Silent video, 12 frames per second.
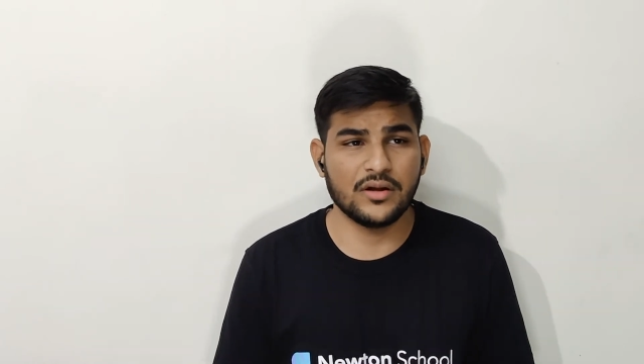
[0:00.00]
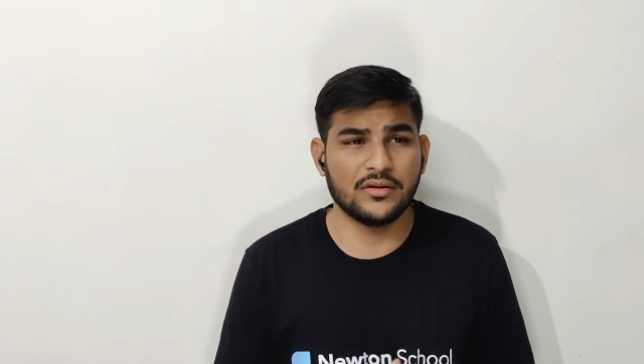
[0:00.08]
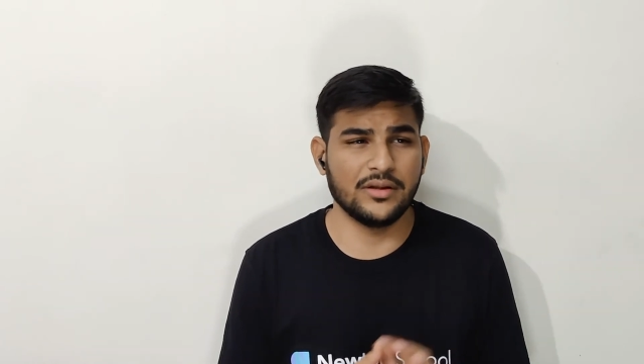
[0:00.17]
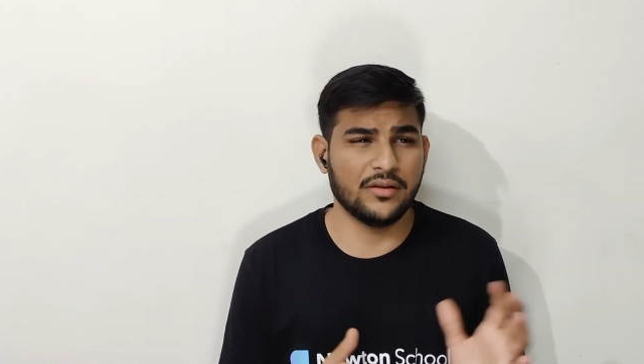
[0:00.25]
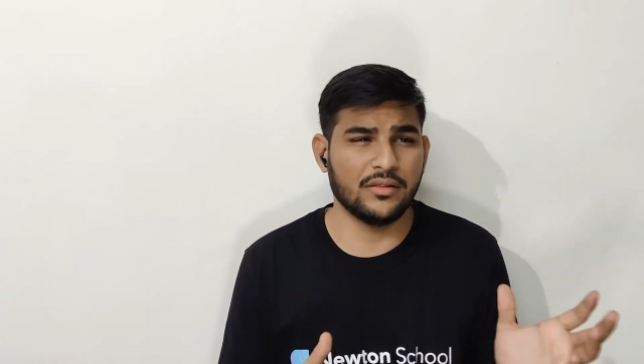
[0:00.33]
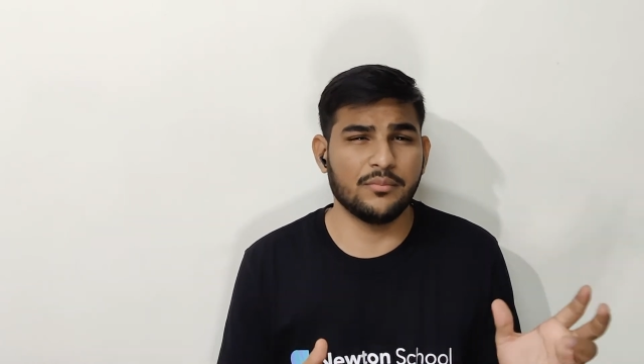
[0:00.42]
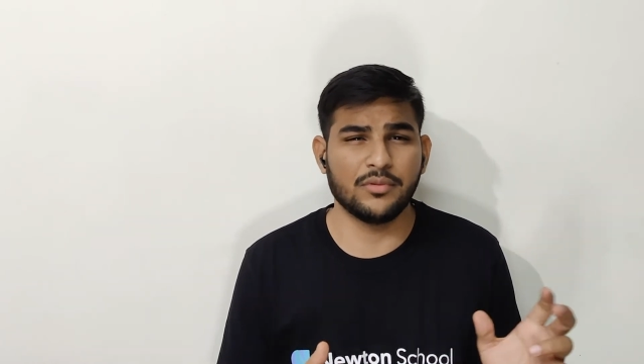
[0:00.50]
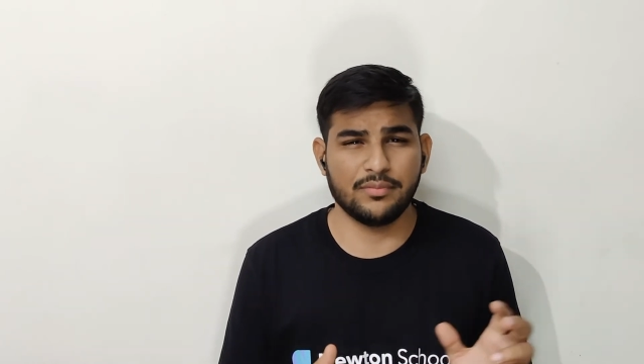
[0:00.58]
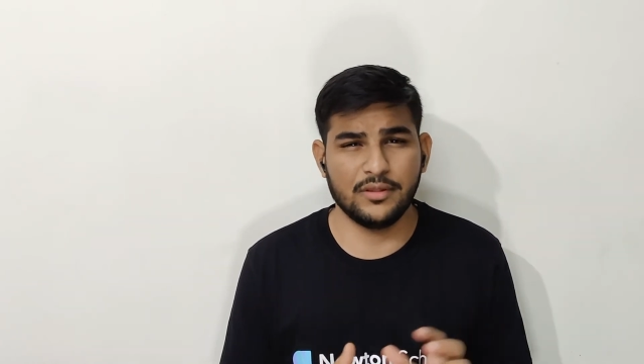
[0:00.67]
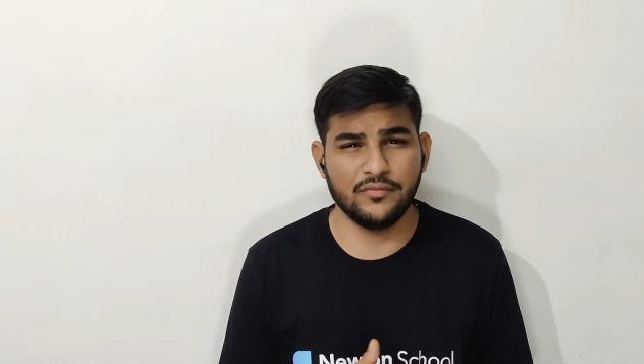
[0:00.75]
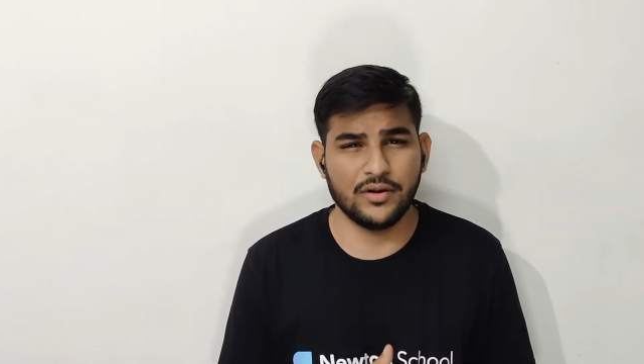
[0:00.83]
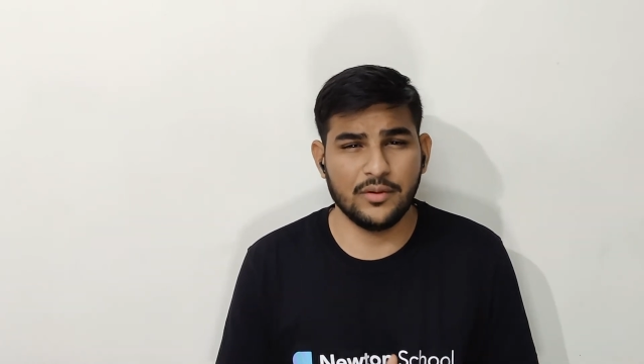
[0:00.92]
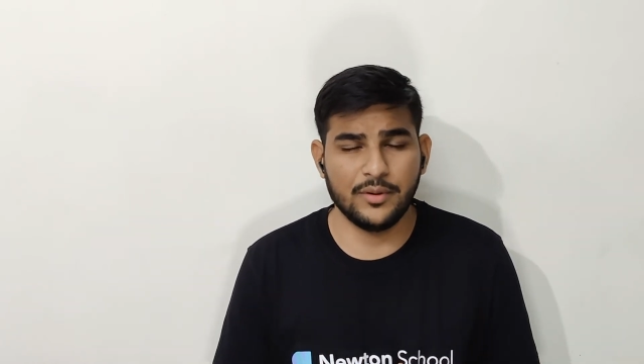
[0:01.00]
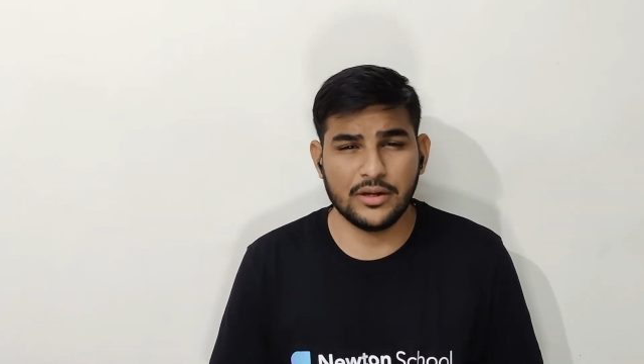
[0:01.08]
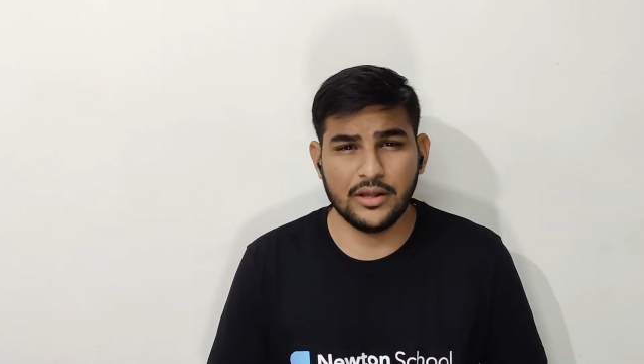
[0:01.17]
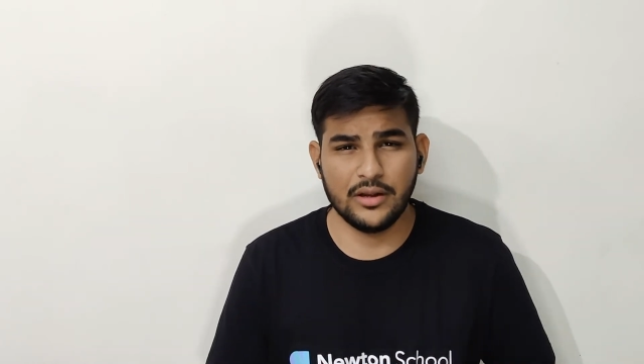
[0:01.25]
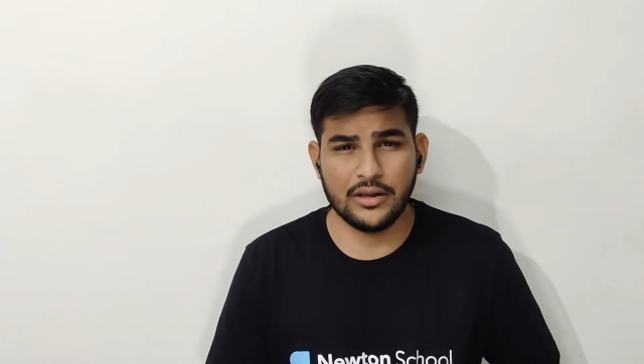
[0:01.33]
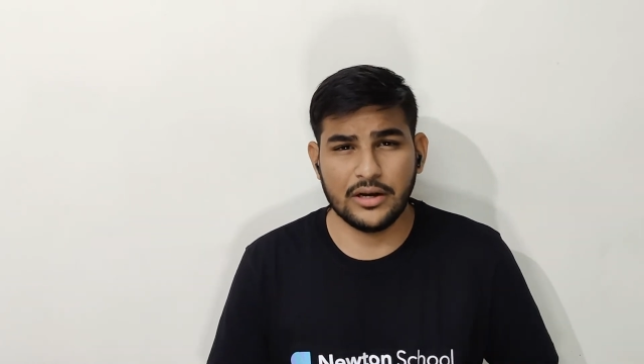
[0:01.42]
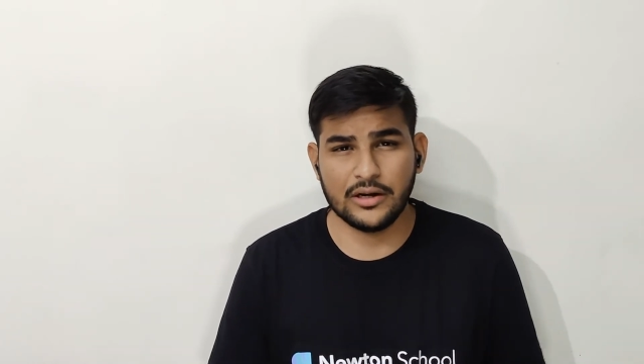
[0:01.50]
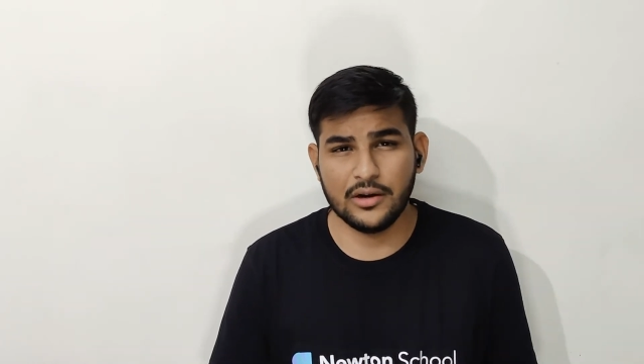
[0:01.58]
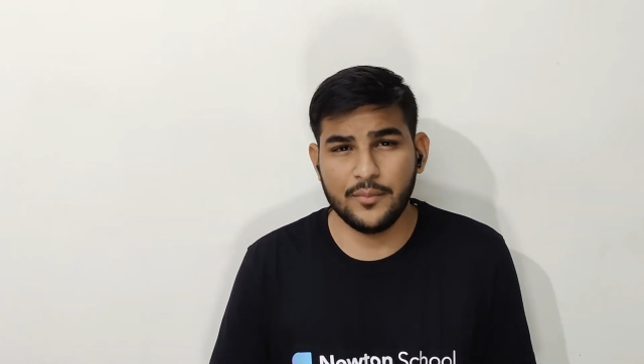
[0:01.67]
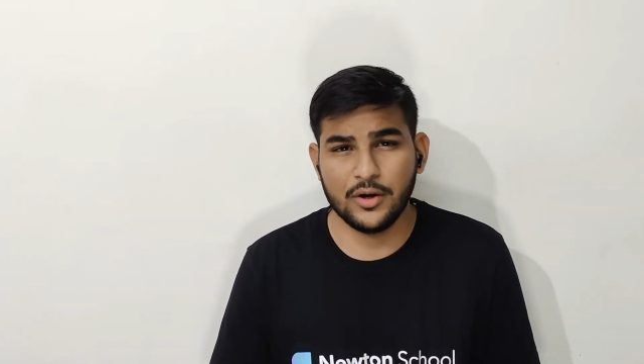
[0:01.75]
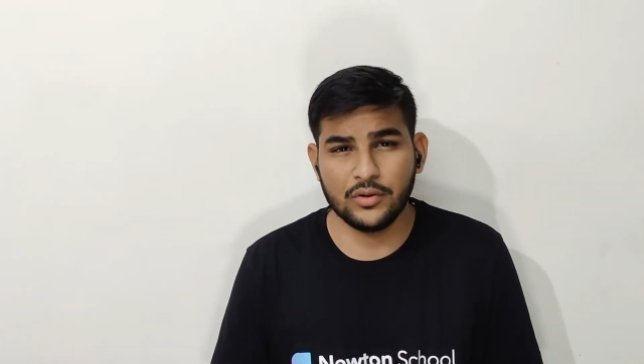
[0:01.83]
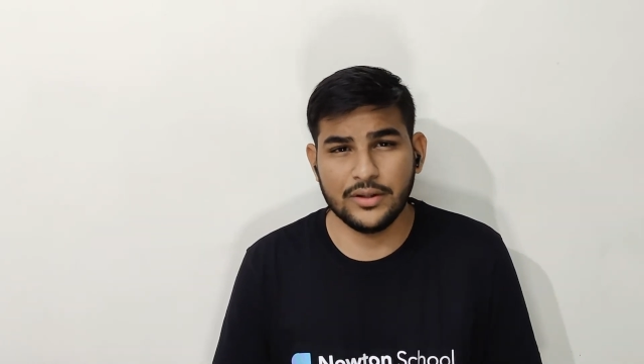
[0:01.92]
There's some specific character
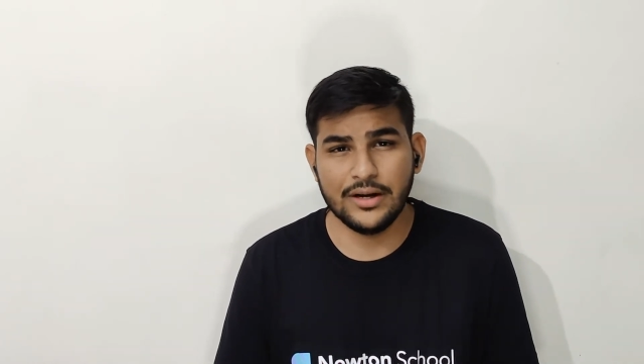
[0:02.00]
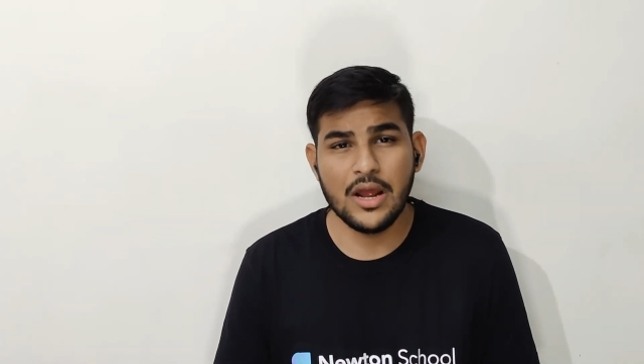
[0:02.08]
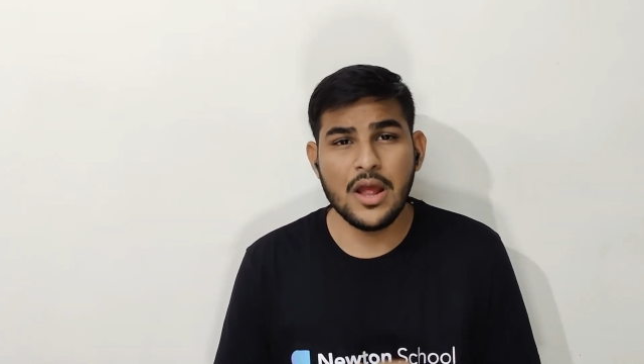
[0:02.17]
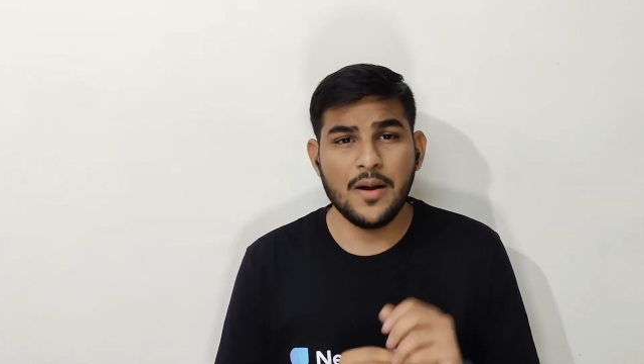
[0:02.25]
limit on that.